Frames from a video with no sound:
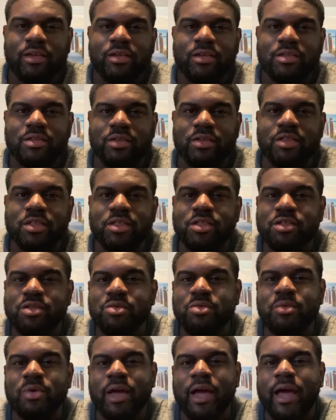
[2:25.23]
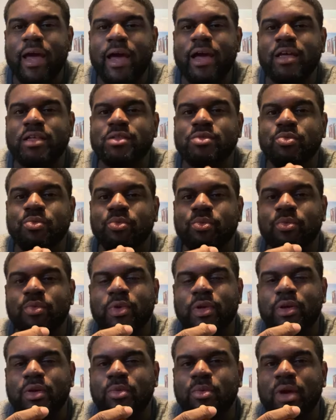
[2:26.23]
So as soon as
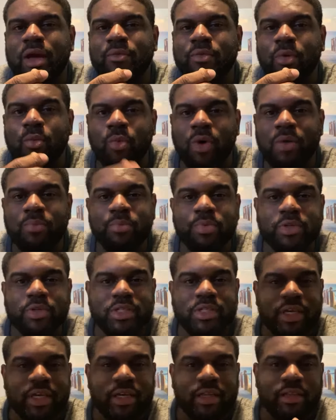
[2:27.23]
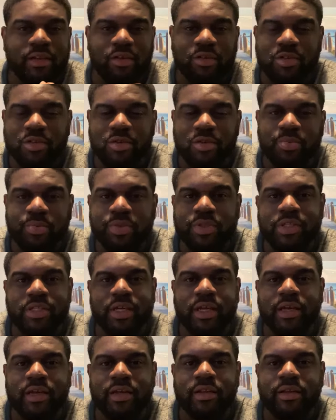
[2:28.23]
we have a 1% or
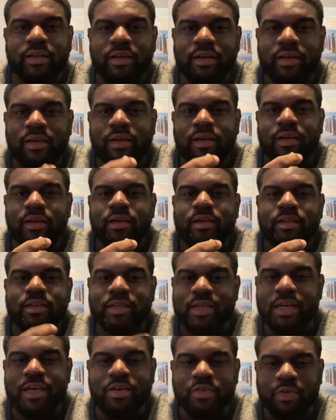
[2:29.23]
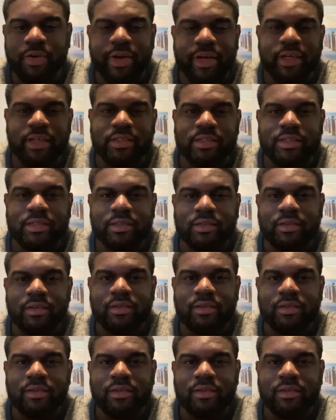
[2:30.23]
2% decrease,